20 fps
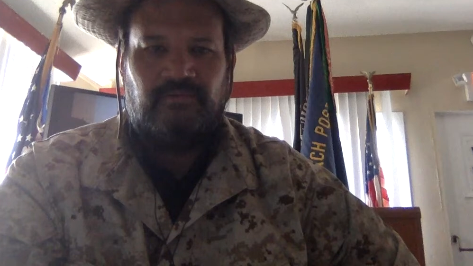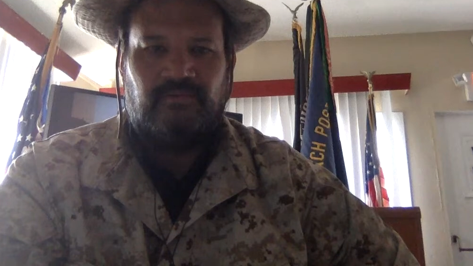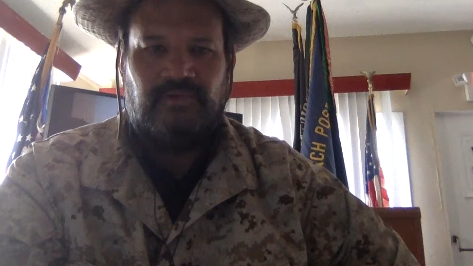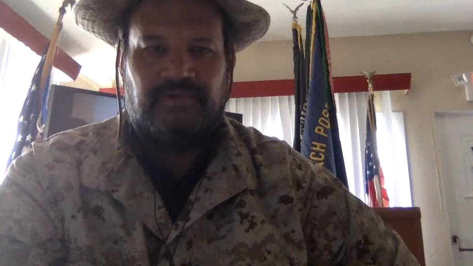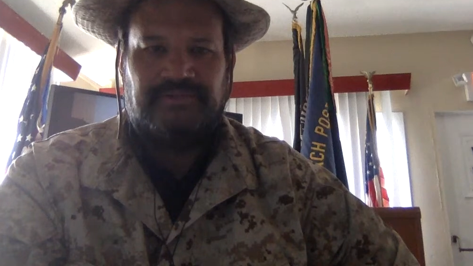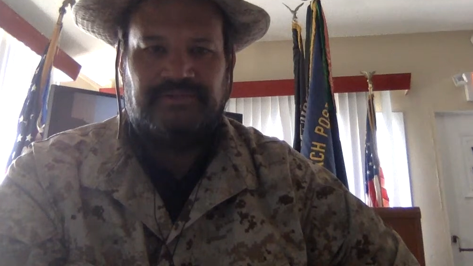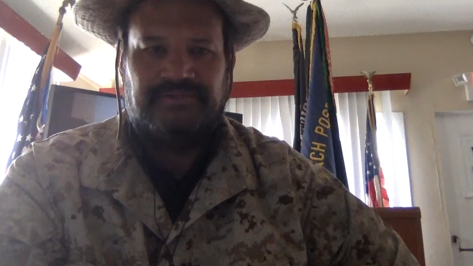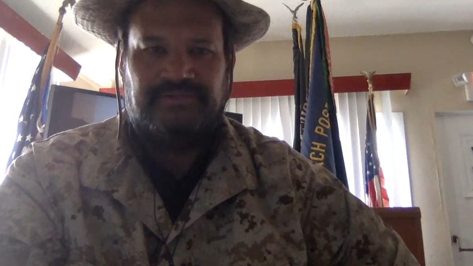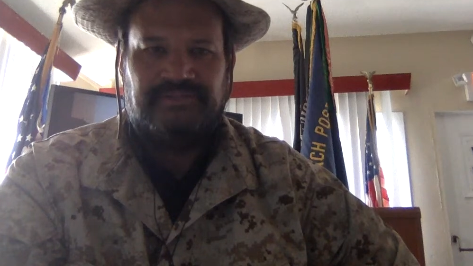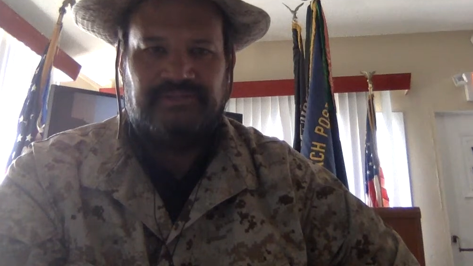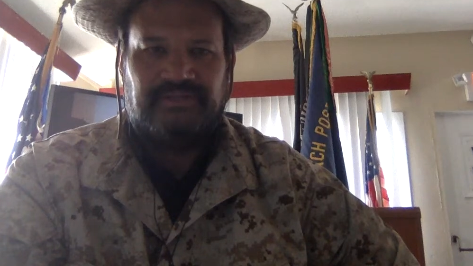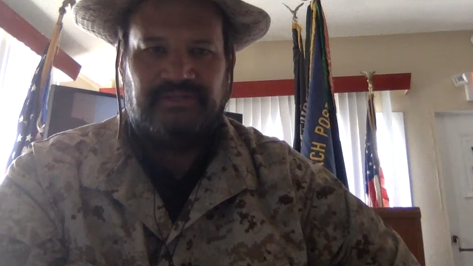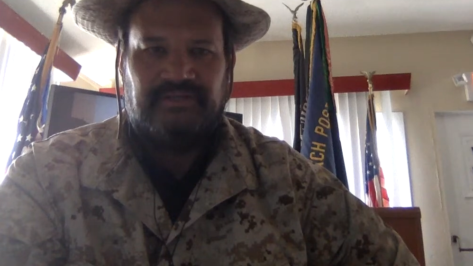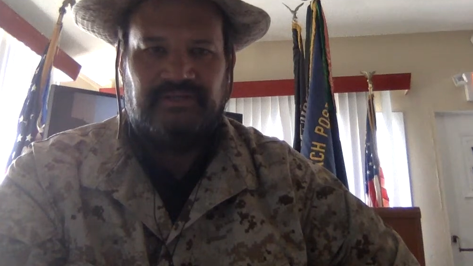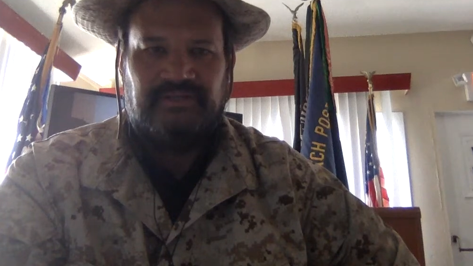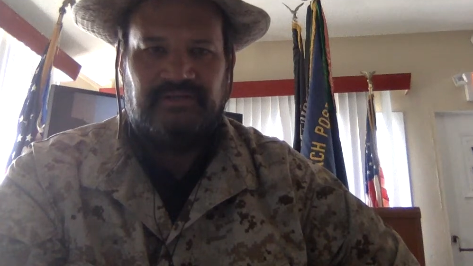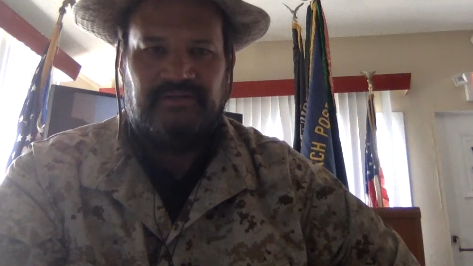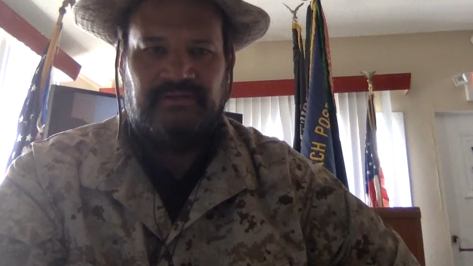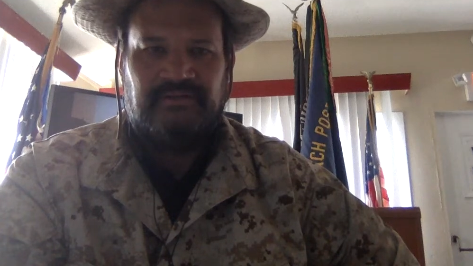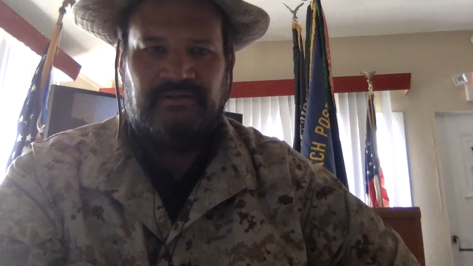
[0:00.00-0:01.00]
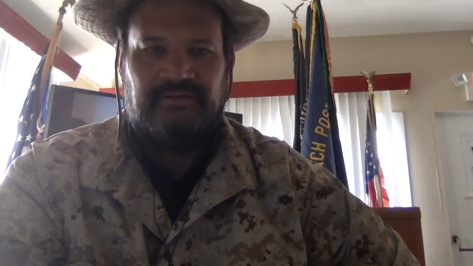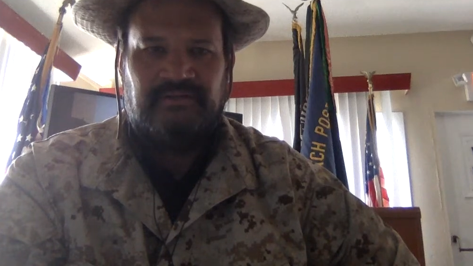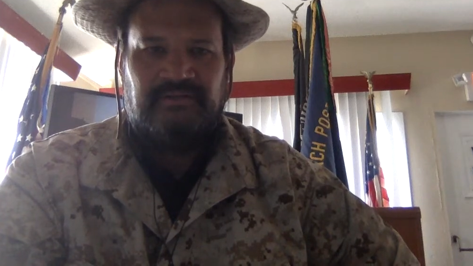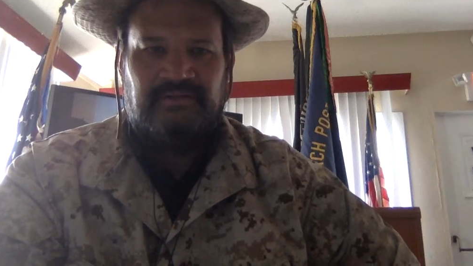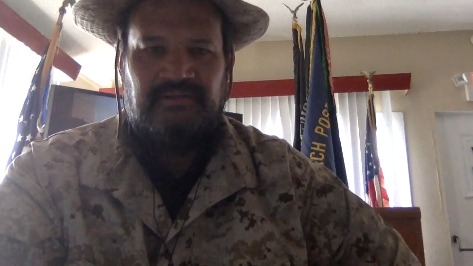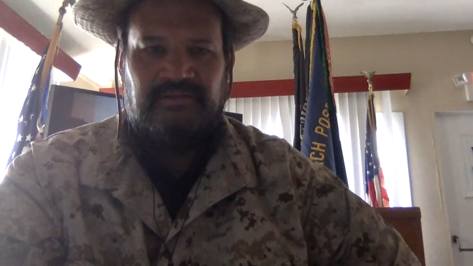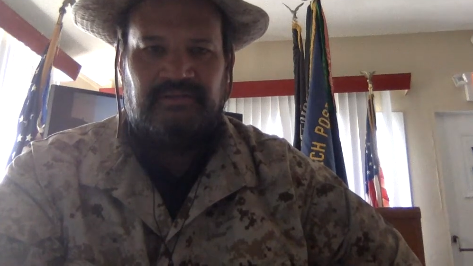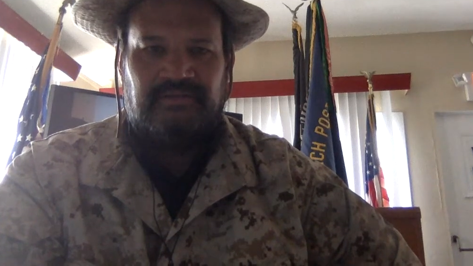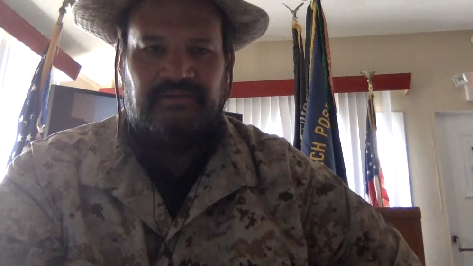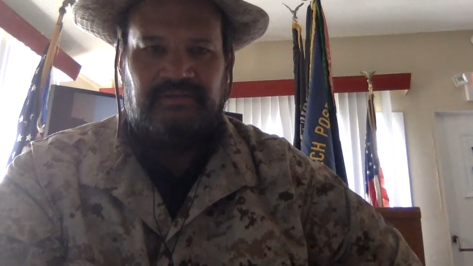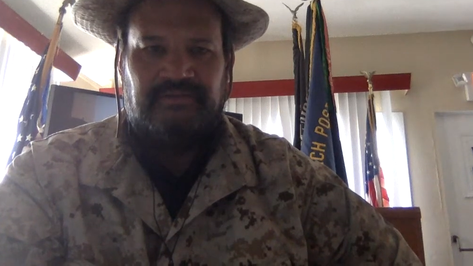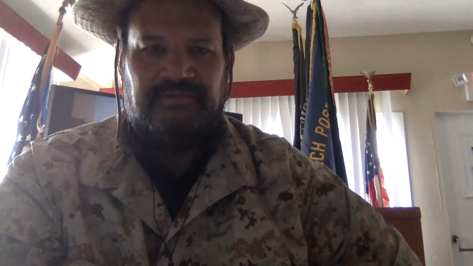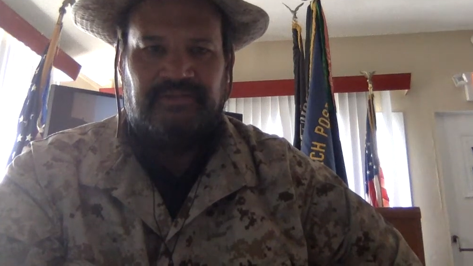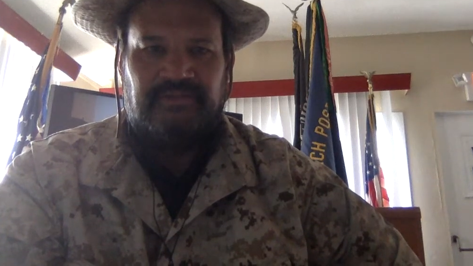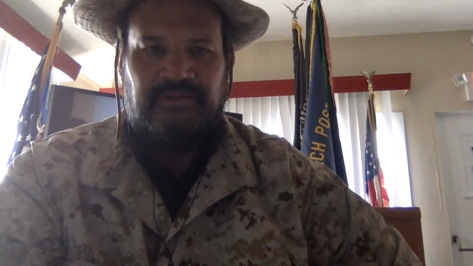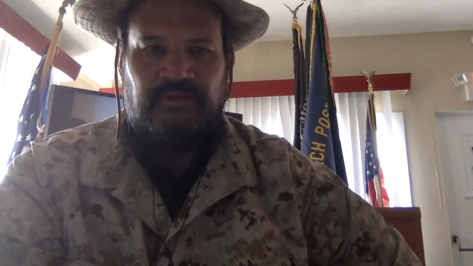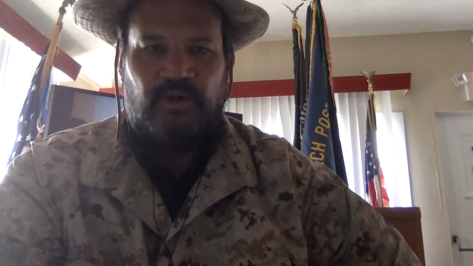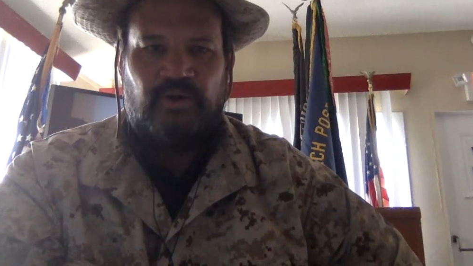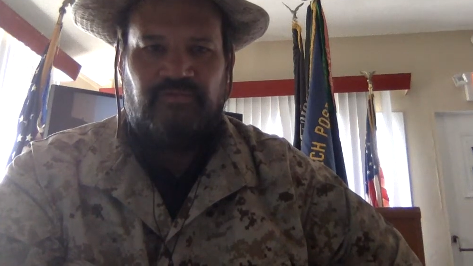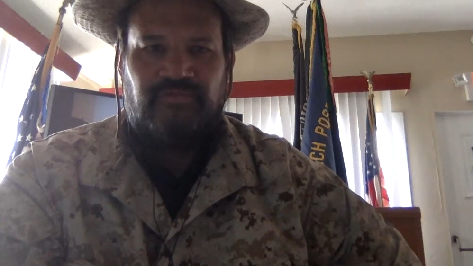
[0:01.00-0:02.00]
what the
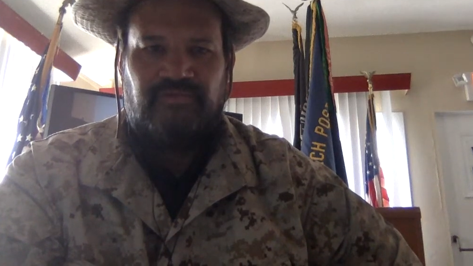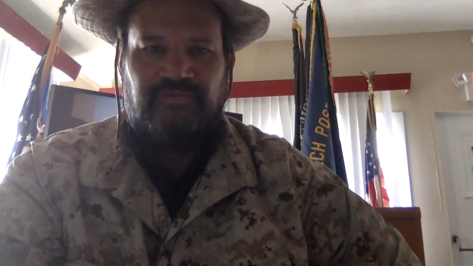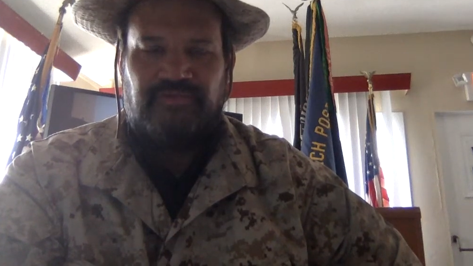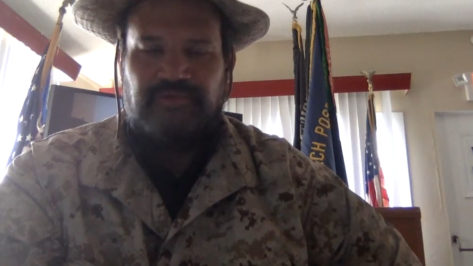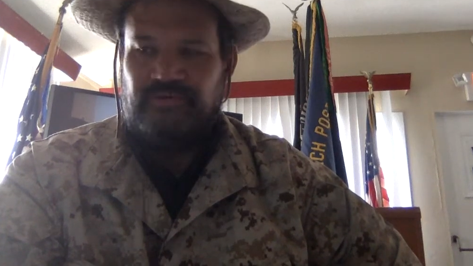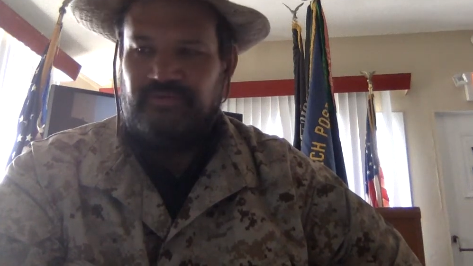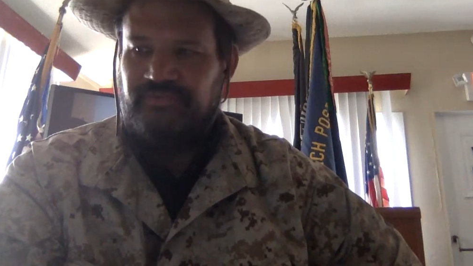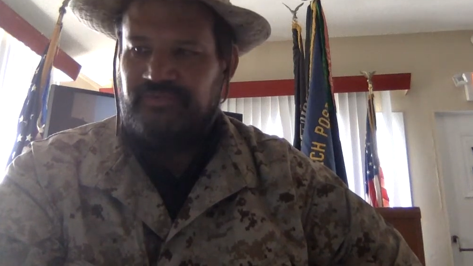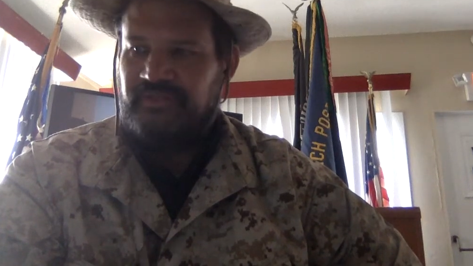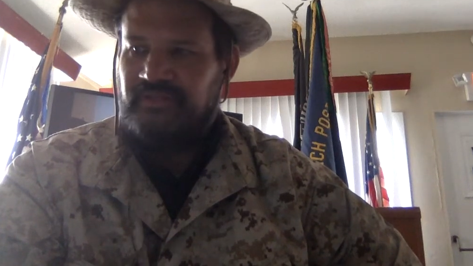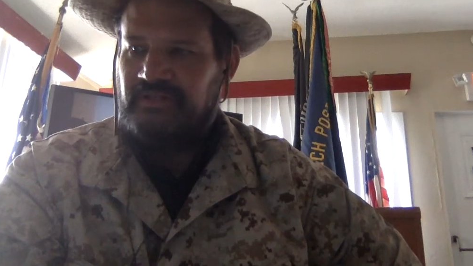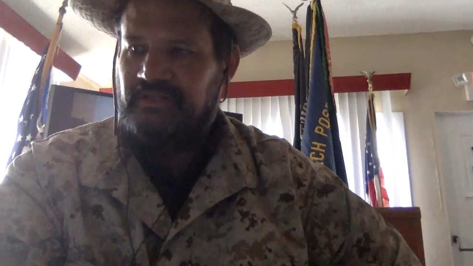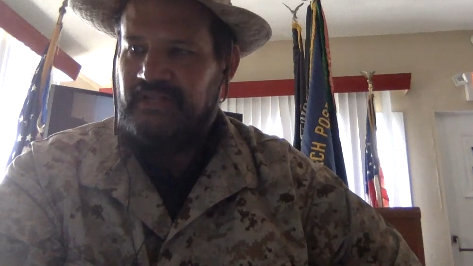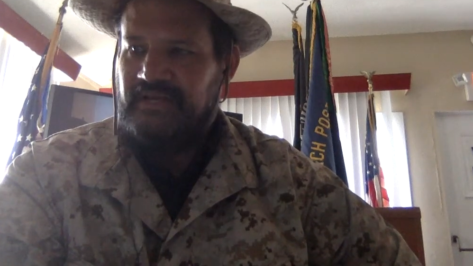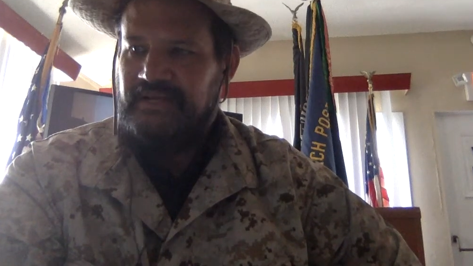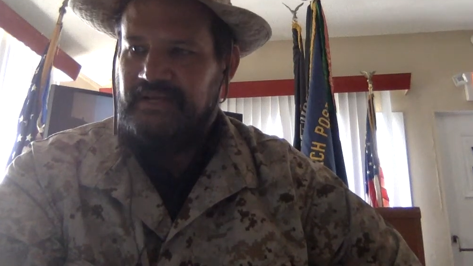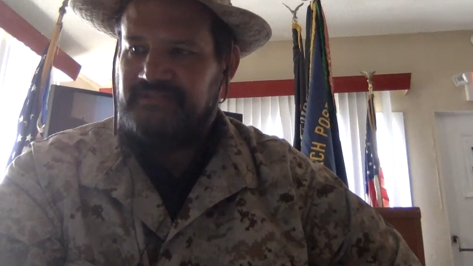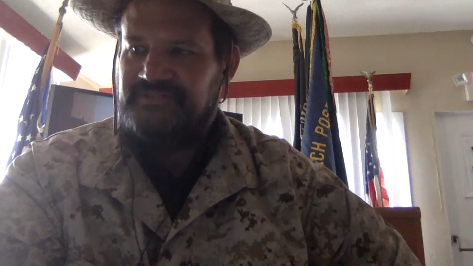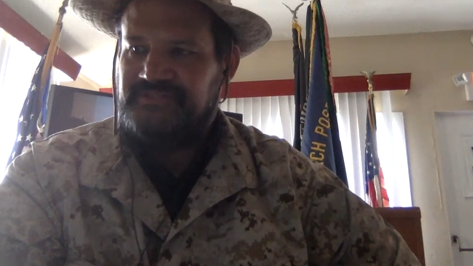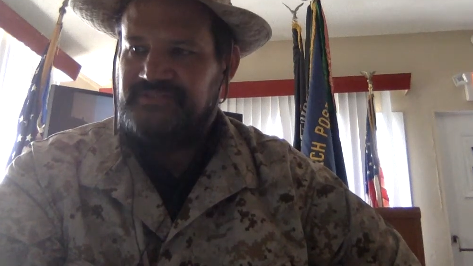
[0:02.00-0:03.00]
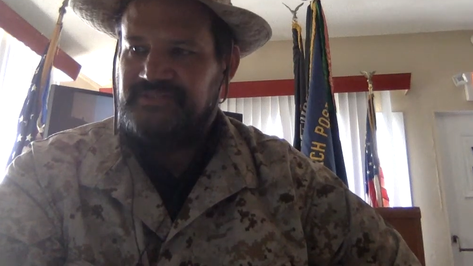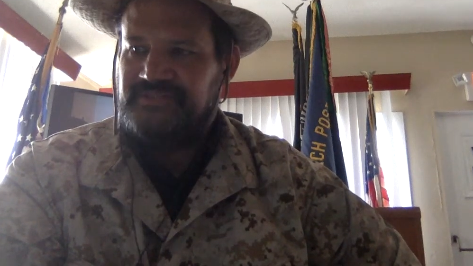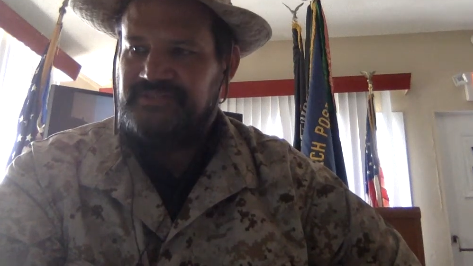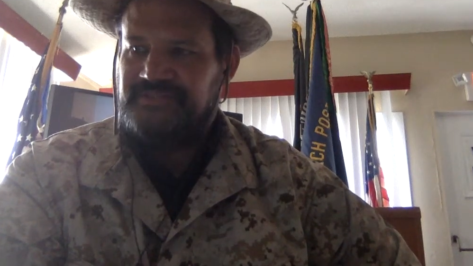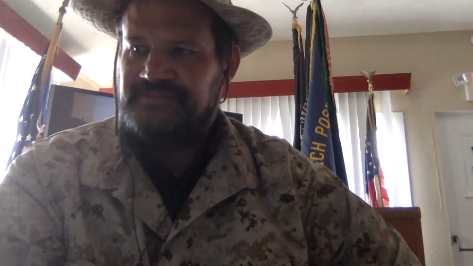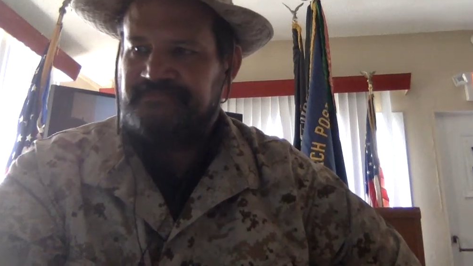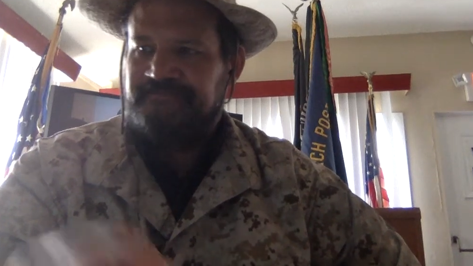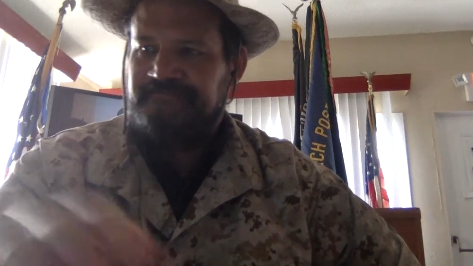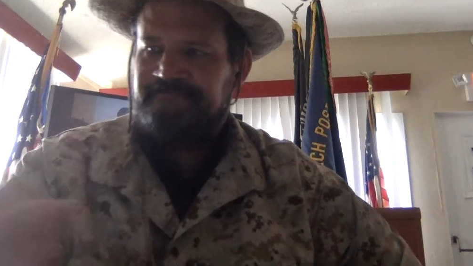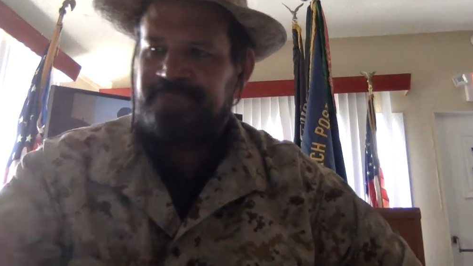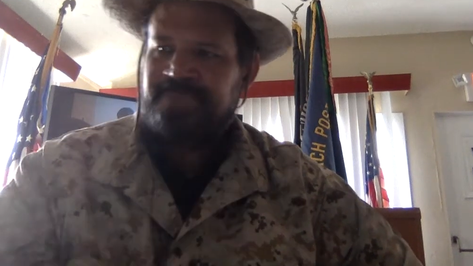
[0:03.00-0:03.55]
overview for the class is.